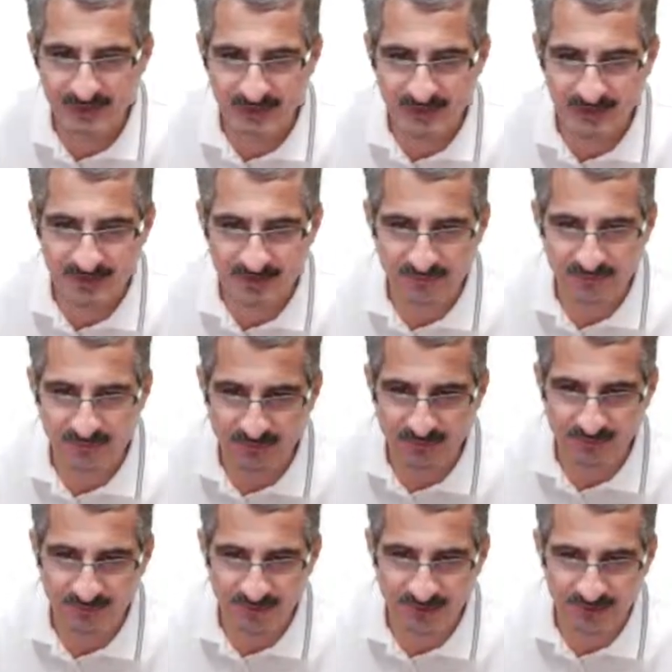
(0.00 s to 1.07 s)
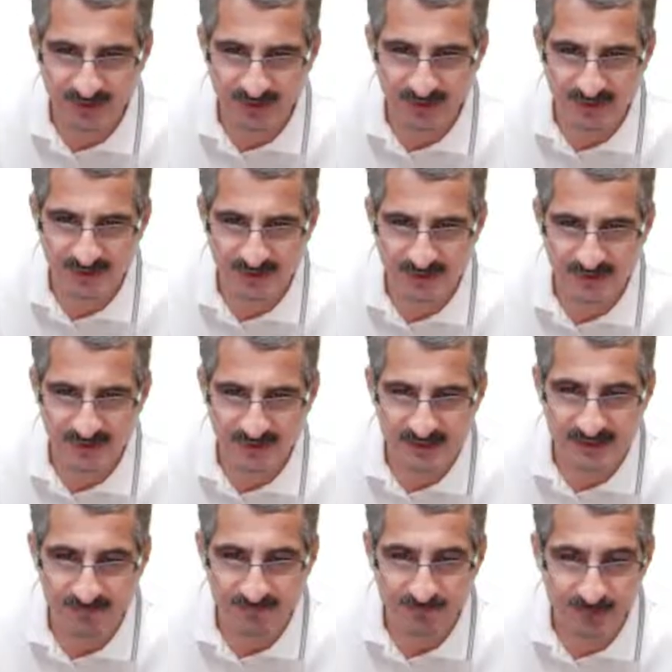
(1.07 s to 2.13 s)
And if you complete this, the
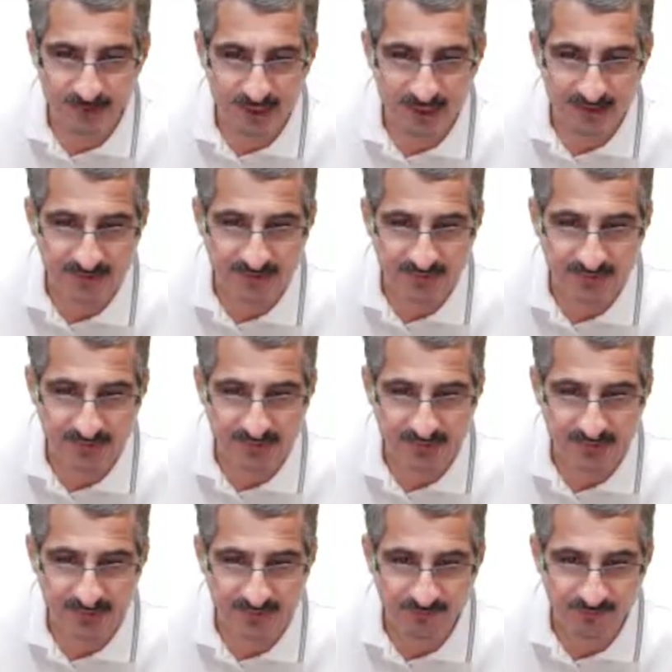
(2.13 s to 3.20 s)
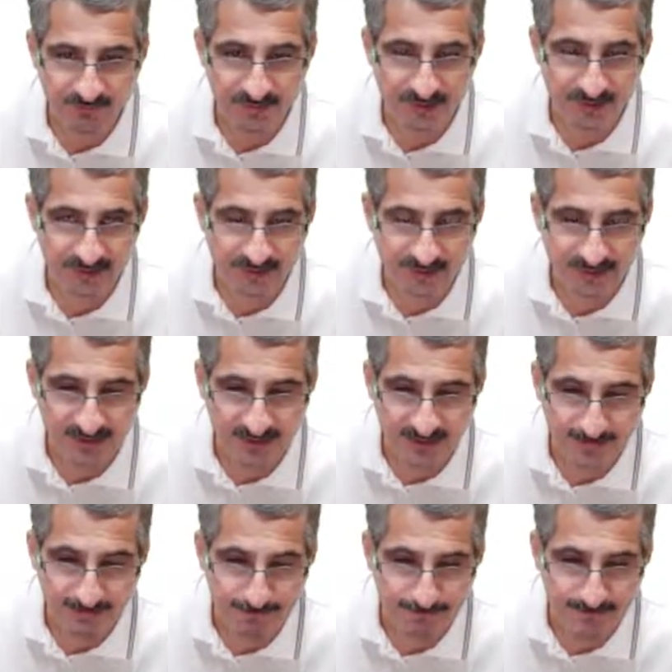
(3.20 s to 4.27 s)
supply of plant
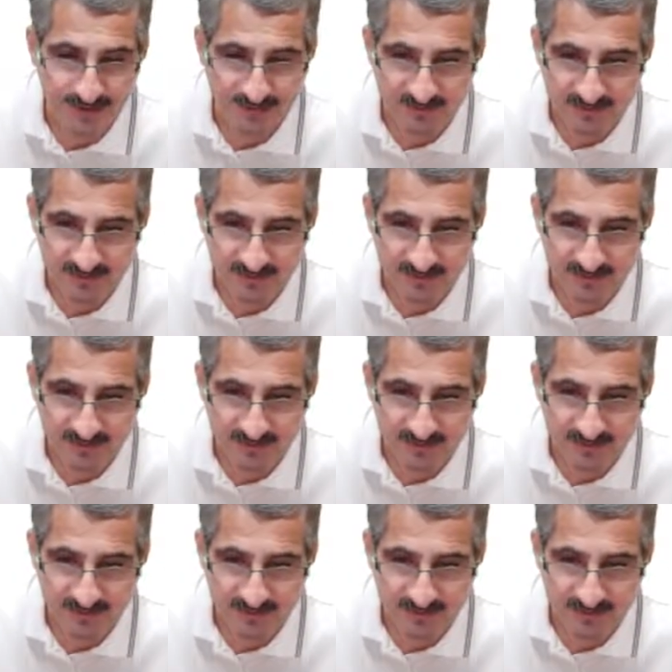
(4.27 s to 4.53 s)
M